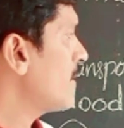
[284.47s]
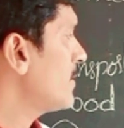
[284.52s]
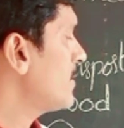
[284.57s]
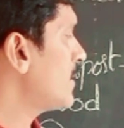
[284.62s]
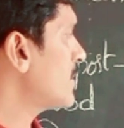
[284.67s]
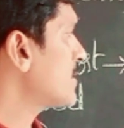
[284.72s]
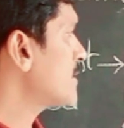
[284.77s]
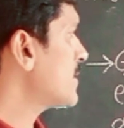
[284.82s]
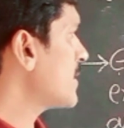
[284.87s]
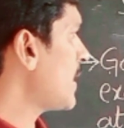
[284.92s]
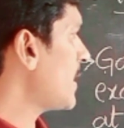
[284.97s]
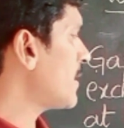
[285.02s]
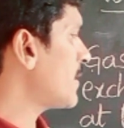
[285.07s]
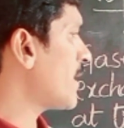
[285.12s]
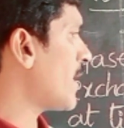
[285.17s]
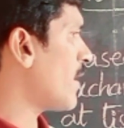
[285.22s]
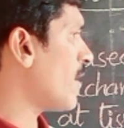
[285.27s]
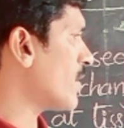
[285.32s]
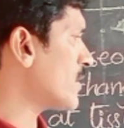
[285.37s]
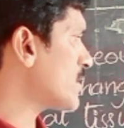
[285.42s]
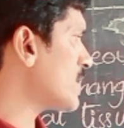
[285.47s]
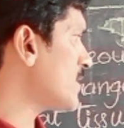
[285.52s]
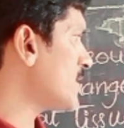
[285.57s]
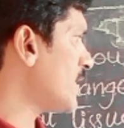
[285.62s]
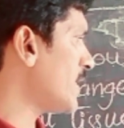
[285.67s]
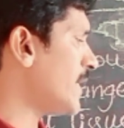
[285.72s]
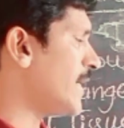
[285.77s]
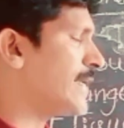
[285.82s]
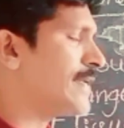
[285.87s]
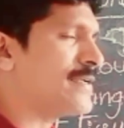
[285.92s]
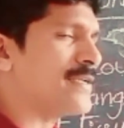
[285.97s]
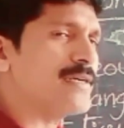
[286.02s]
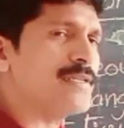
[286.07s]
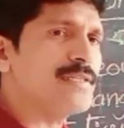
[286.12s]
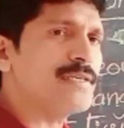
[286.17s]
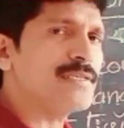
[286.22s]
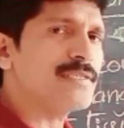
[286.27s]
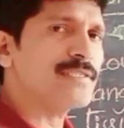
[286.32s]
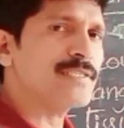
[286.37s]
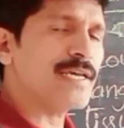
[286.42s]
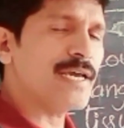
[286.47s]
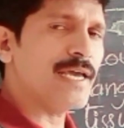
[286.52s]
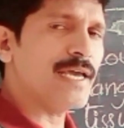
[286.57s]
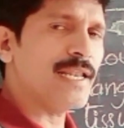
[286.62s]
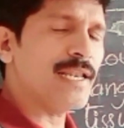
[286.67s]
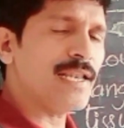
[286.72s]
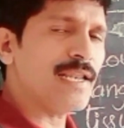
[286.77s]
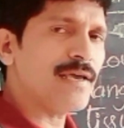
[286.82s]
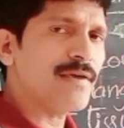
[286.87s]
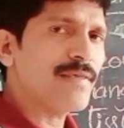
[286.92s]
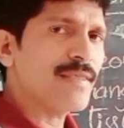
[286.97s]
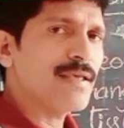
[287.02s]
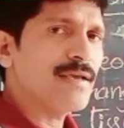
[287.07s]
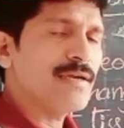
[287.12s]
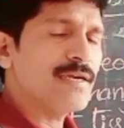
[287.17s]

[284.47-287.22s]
The oxygen enter the cell.